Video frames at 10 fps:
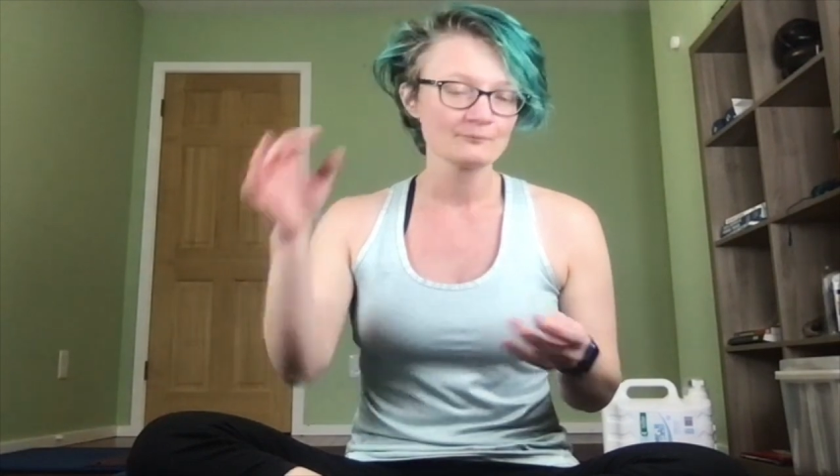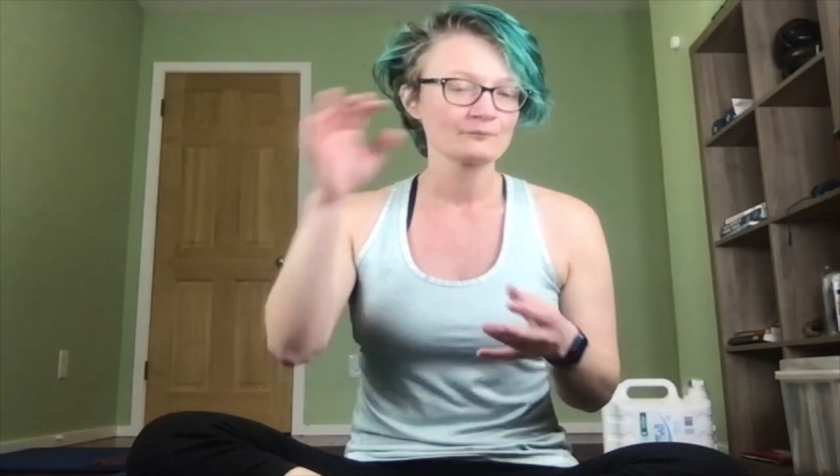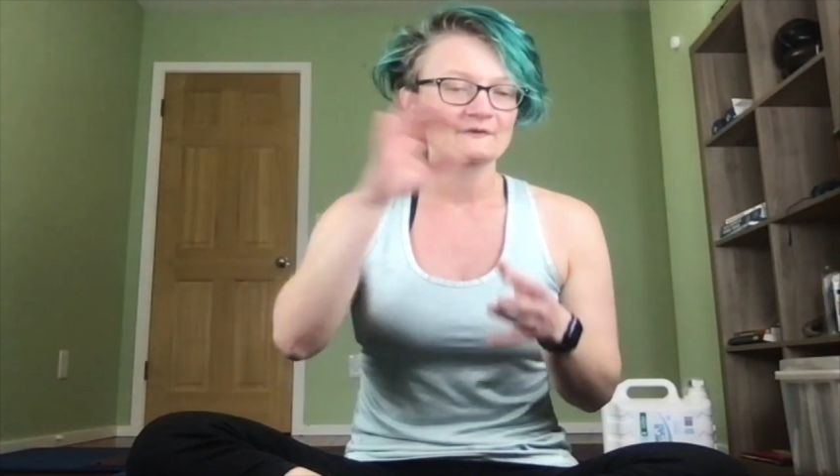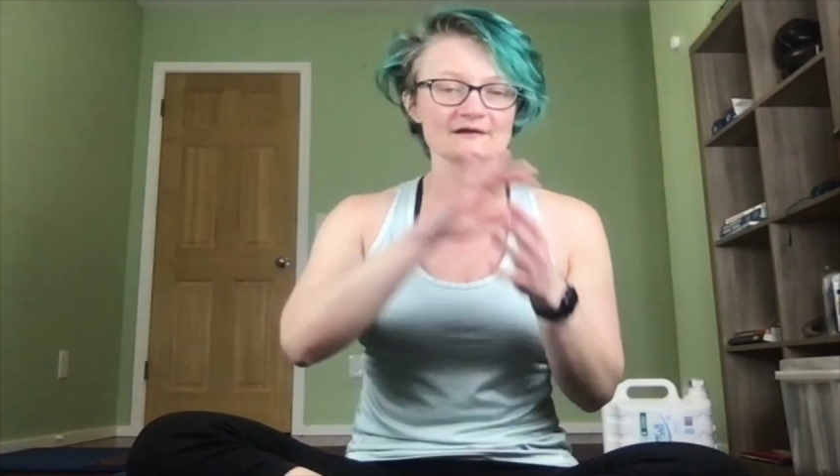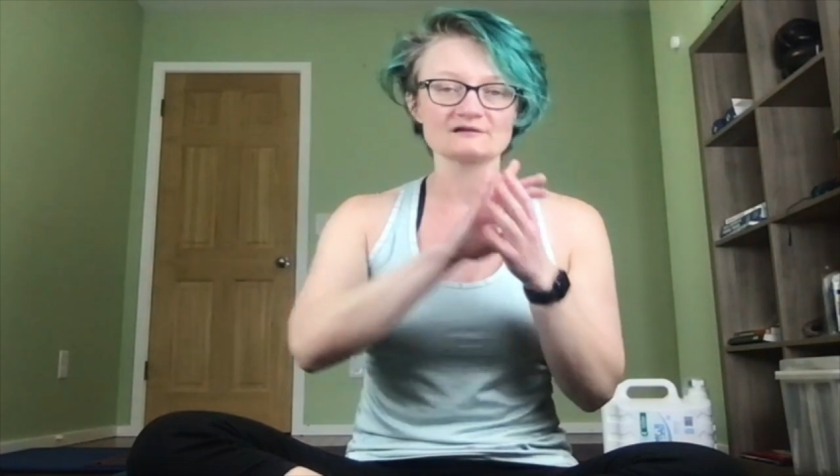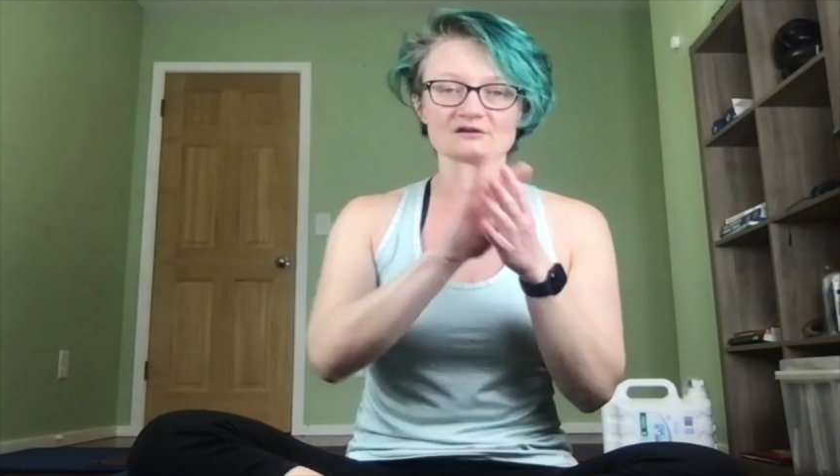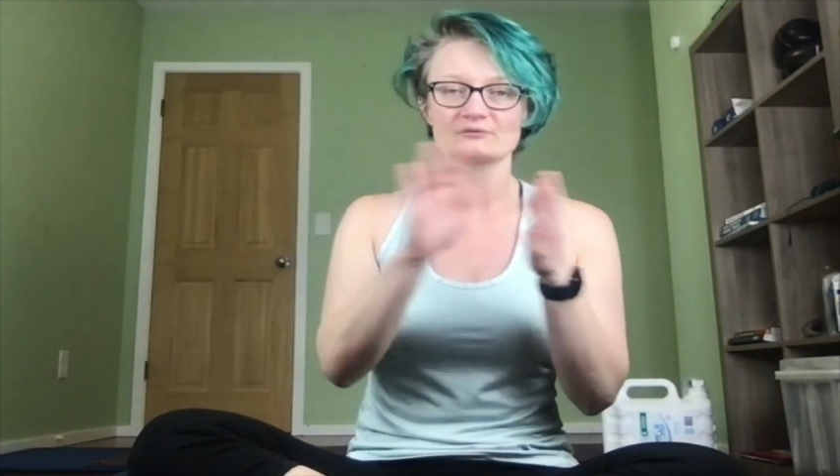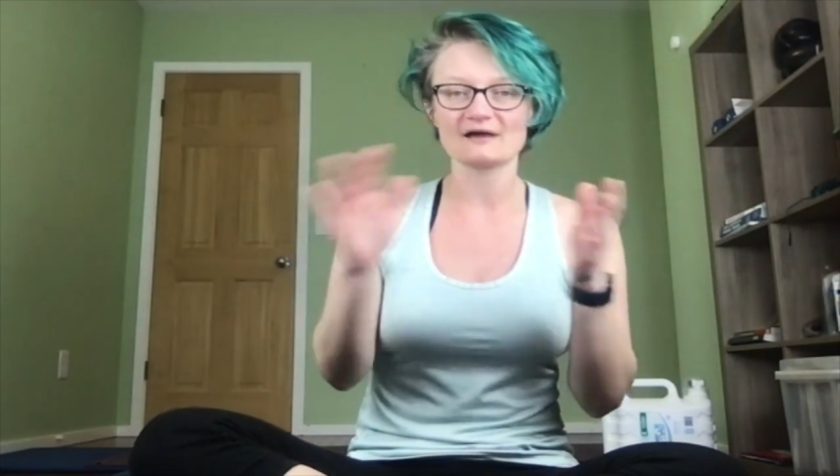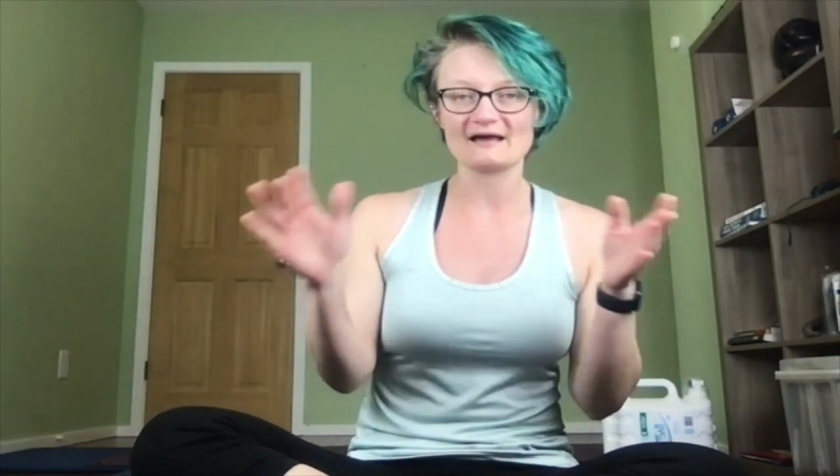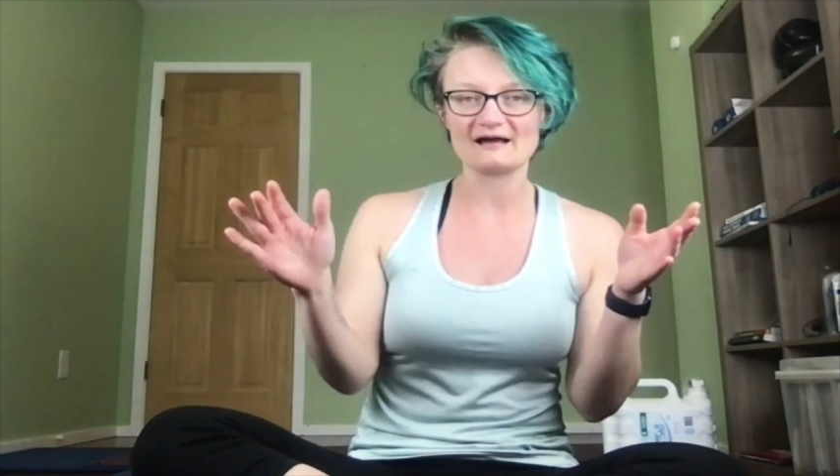They don't
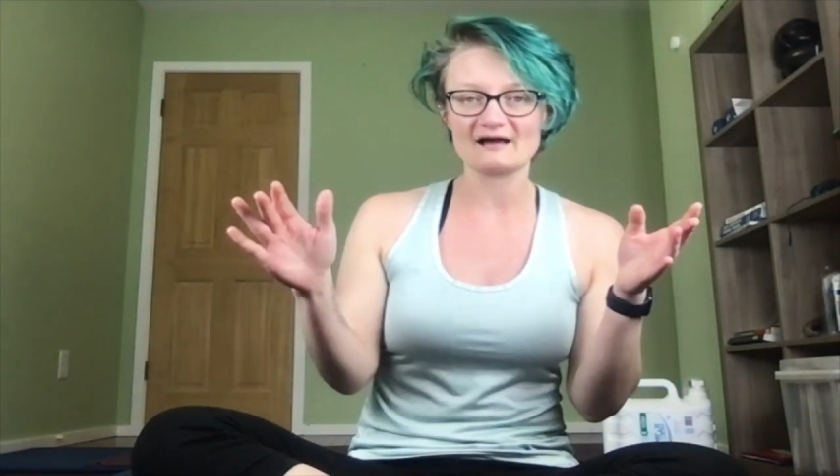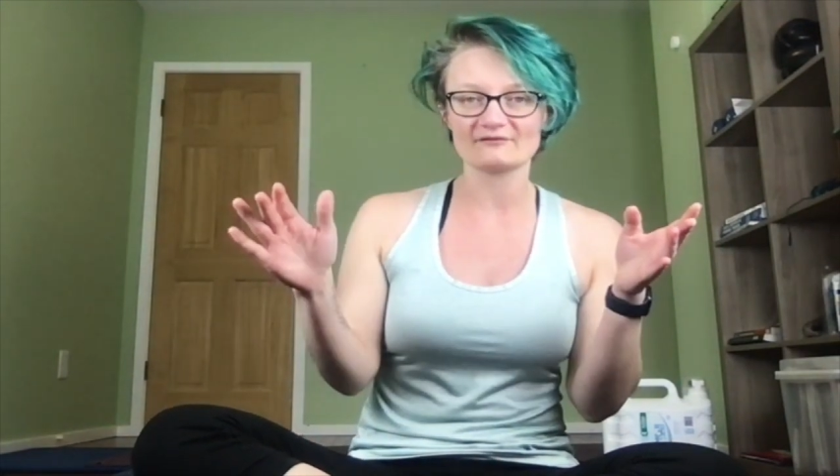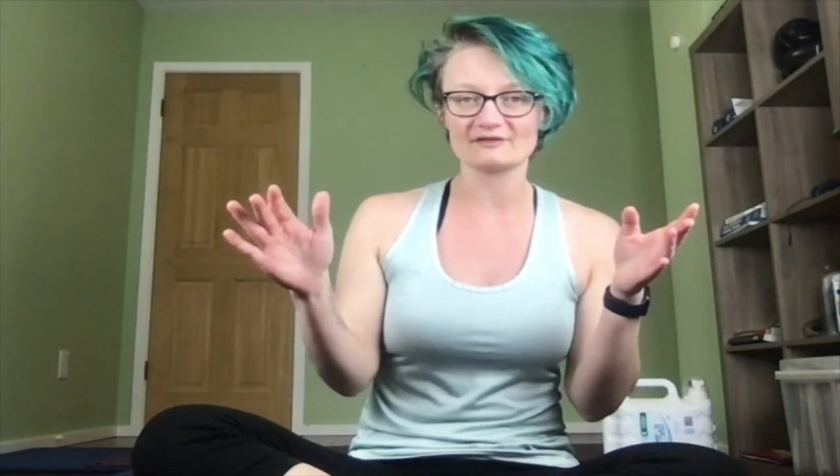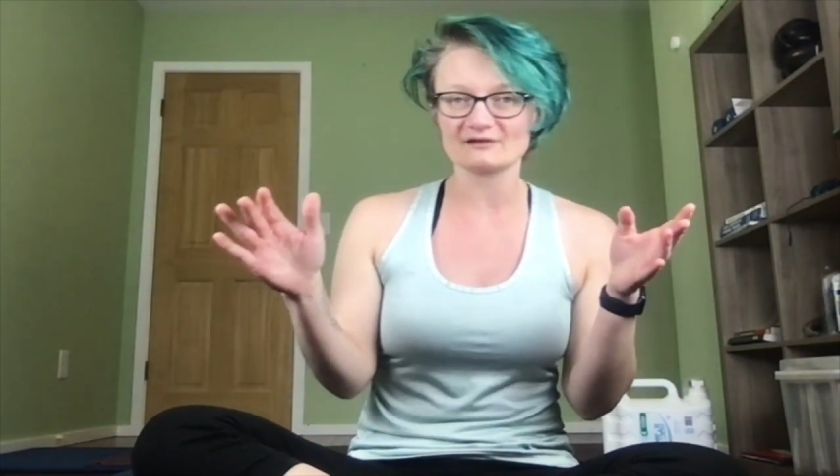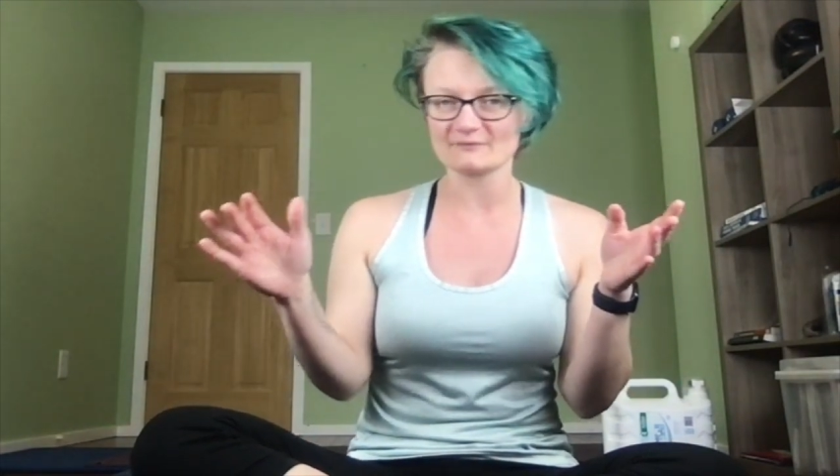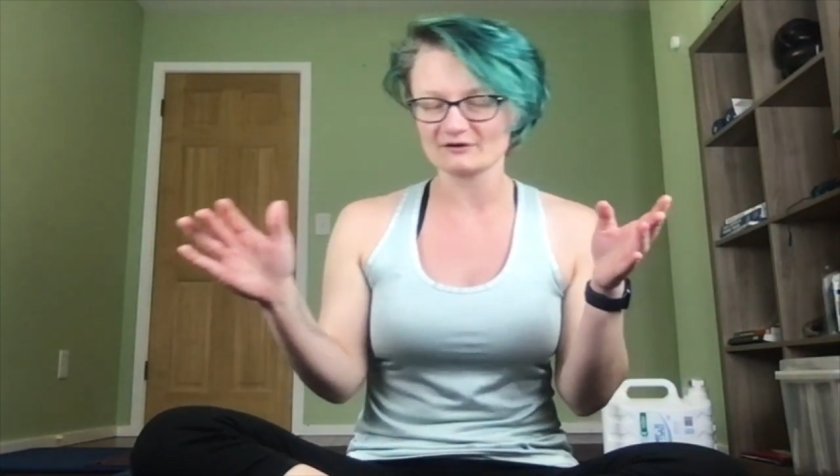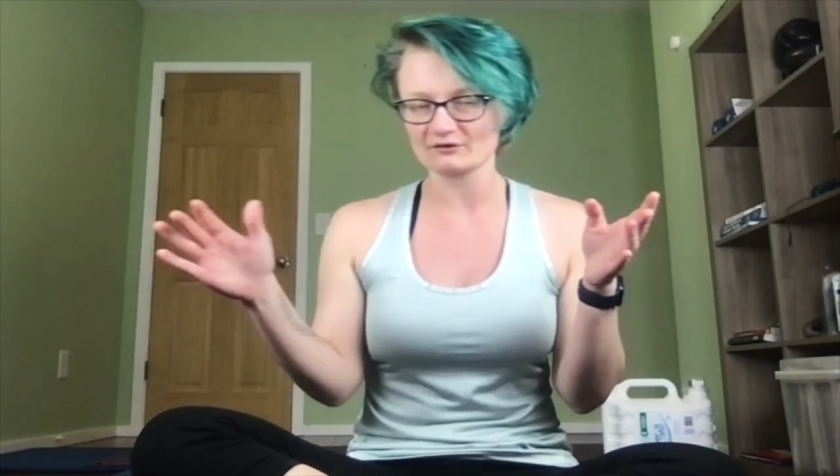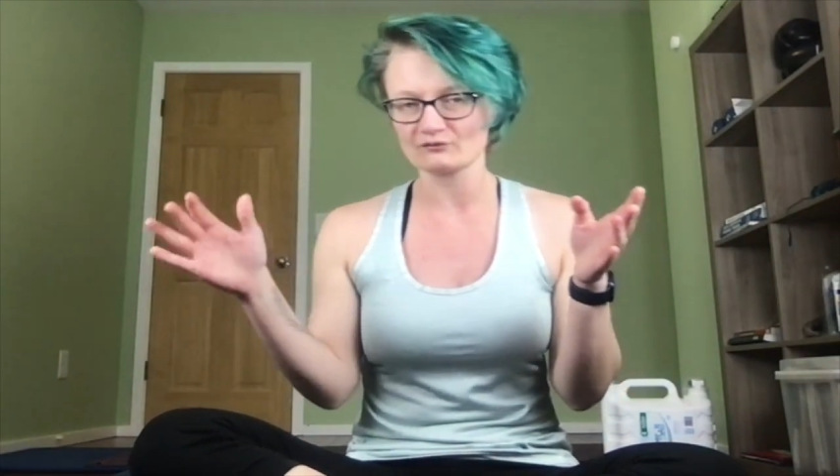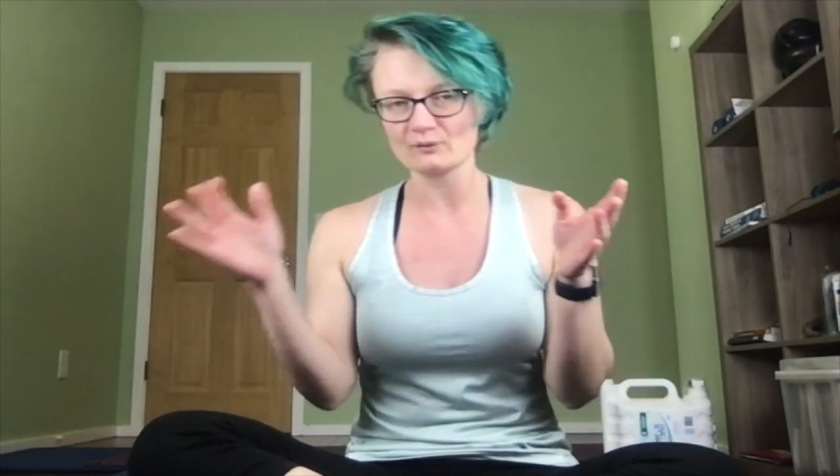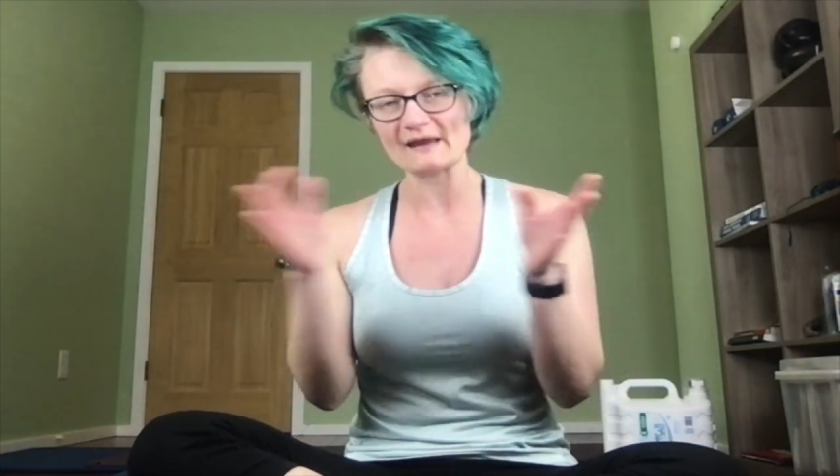have the amount of
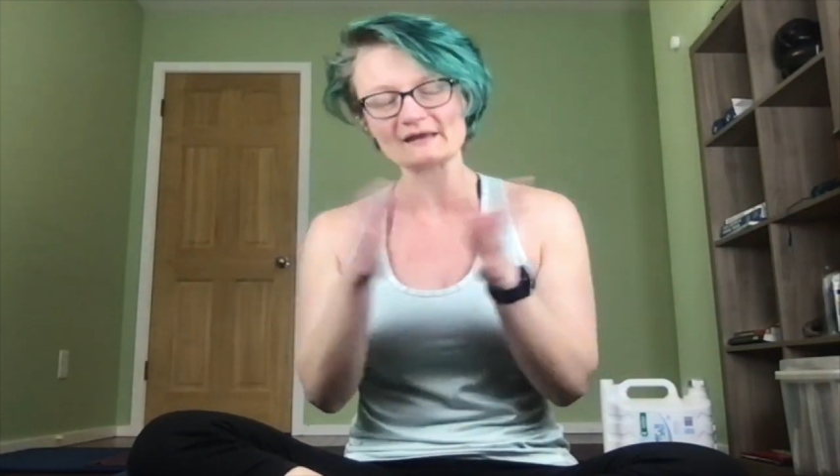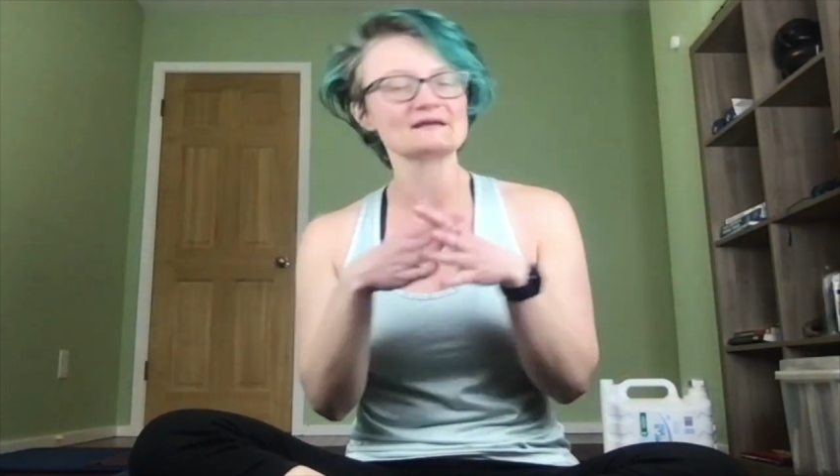weight